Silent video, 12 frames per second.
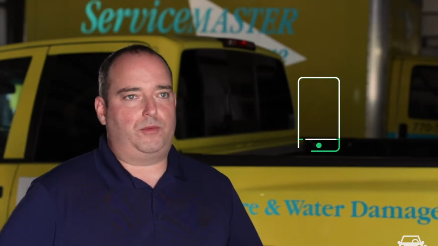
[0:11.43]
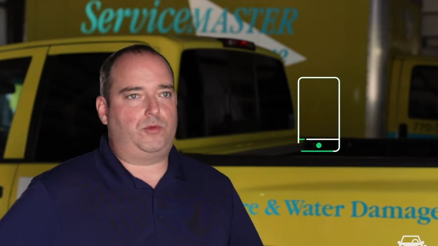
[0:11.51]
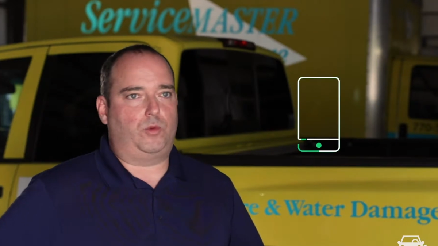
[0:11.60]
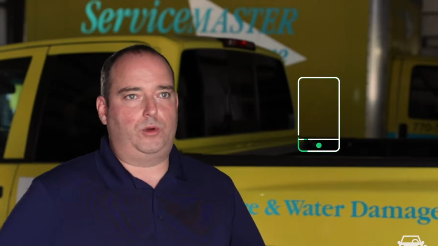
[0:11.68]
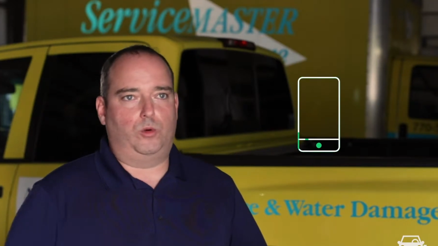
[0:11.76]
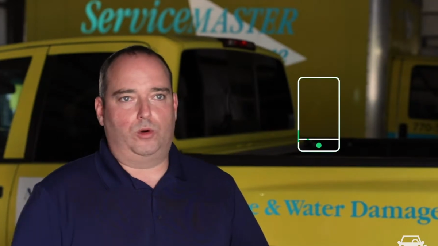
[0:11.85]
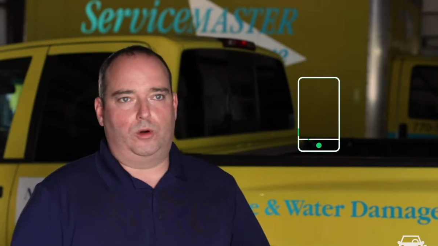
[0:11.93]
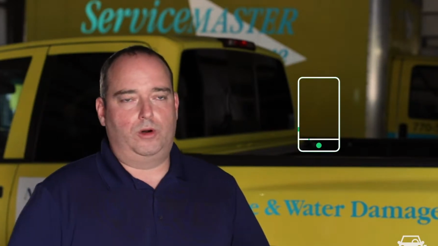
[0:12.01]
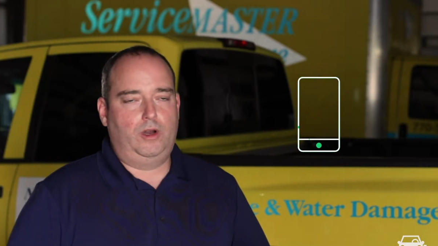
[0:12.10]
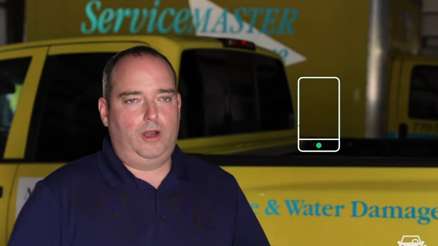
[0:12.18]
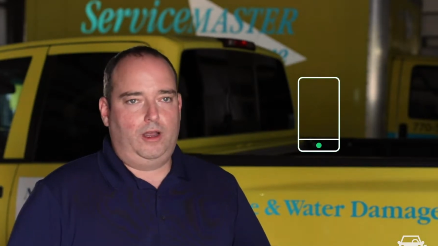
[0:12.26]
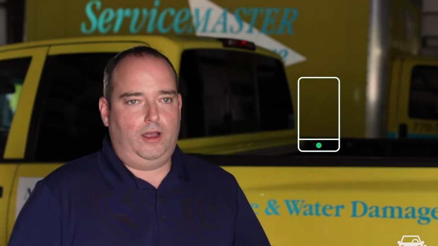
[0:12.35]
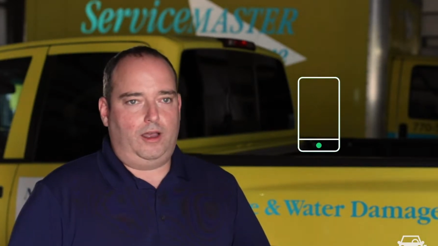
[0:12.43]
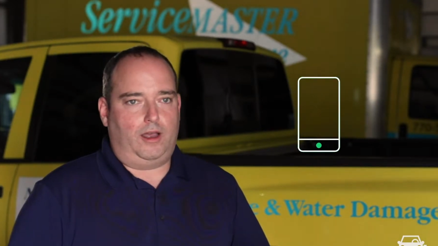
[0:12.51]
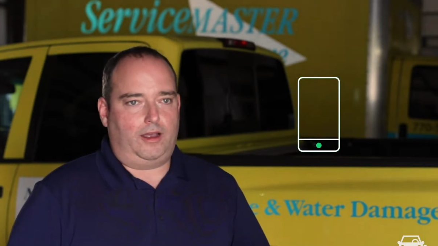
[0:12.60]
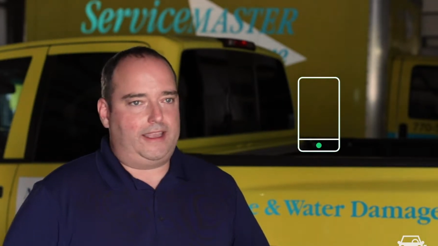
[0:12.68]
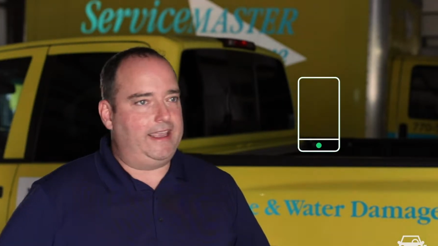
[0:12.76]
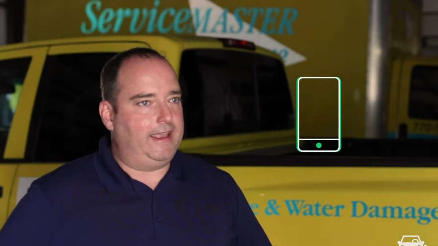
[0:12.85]
We were
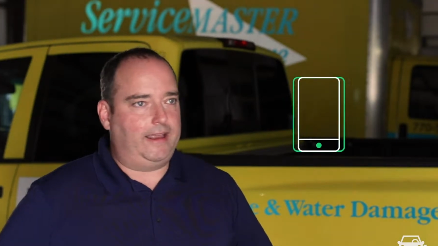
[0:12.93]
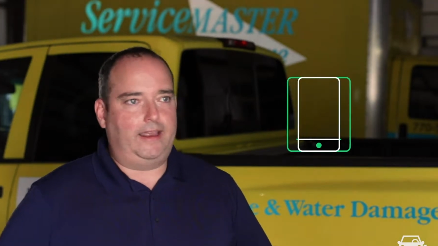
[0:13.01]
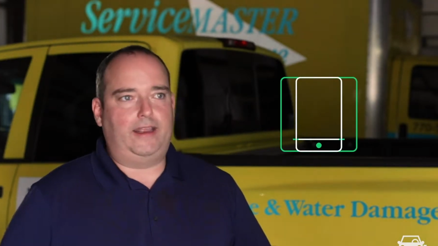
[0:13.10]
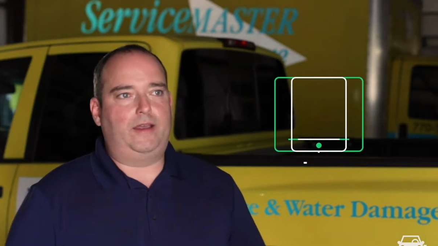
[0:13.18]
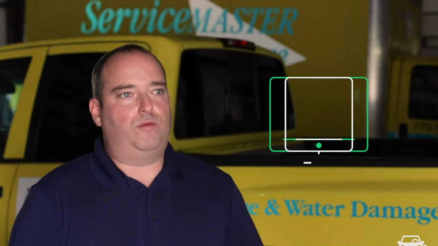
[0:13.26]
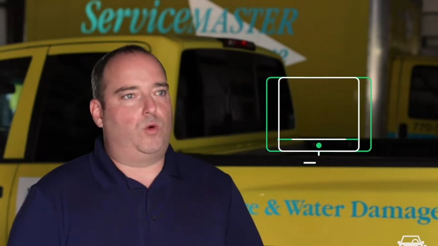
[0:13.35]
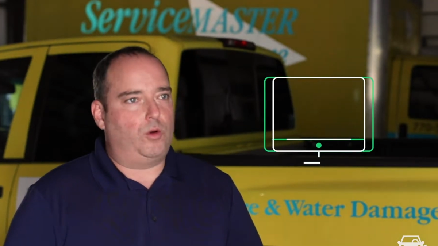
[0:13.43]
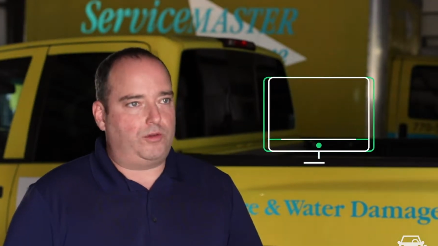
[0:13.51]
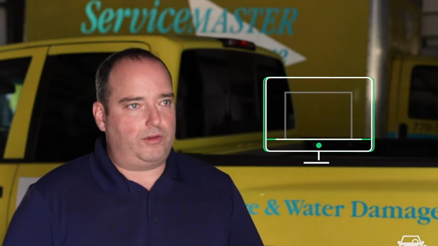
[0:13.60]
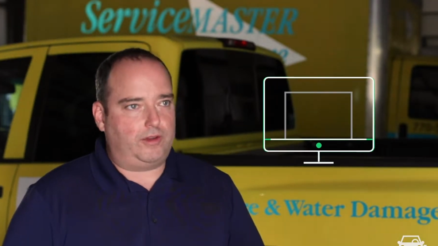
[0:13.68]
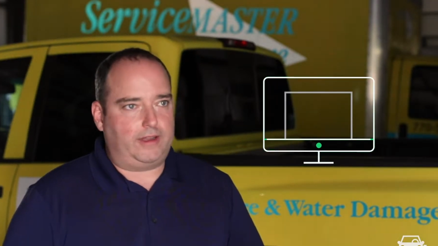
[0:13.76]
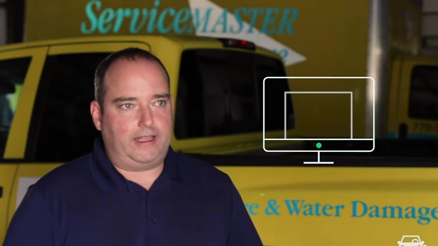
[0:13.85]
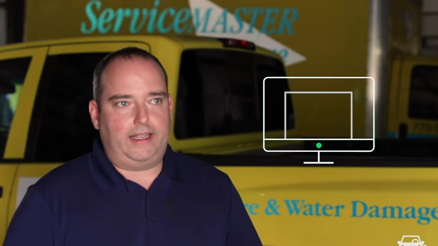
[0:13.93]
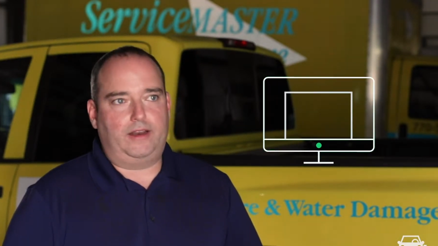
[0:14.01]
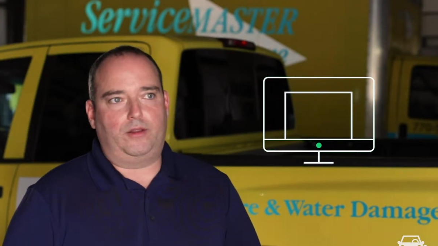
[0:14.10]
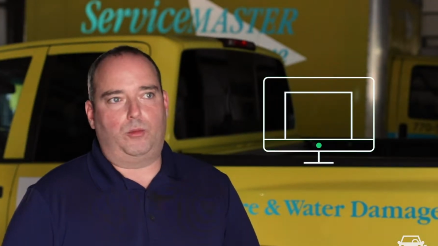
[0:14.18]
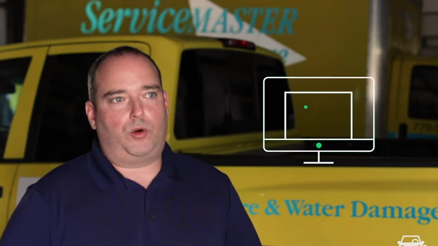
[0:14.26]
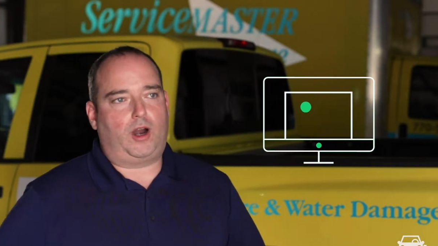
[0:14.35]
keying in invoices at the end of
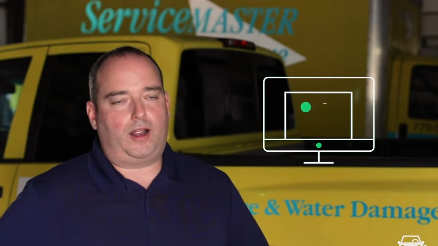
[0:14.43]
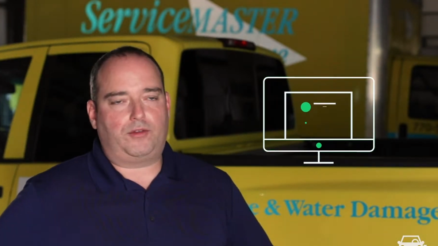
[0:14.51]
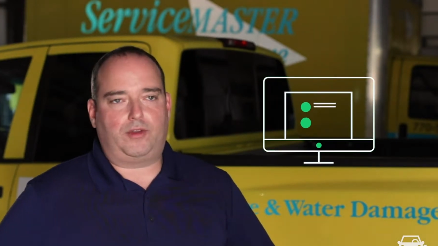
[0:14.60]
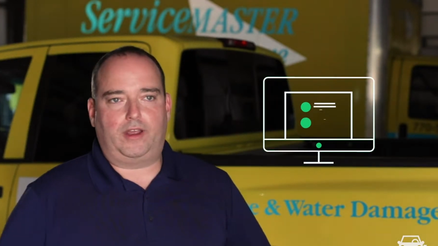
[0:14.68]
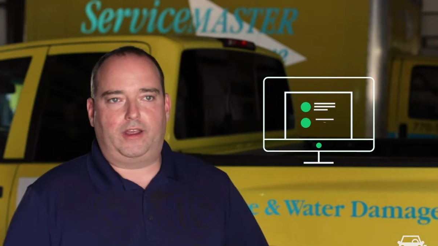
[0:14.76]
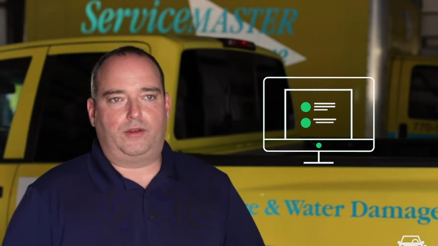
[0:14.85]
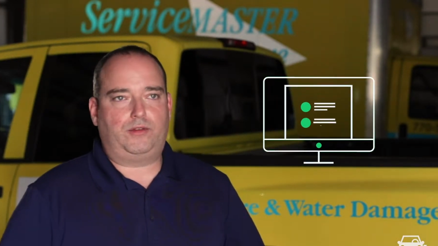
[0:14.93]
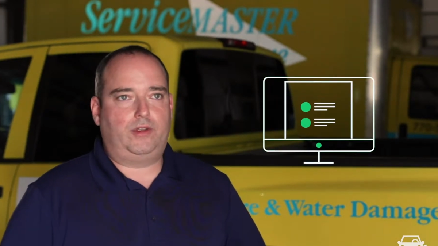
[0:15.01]
the process,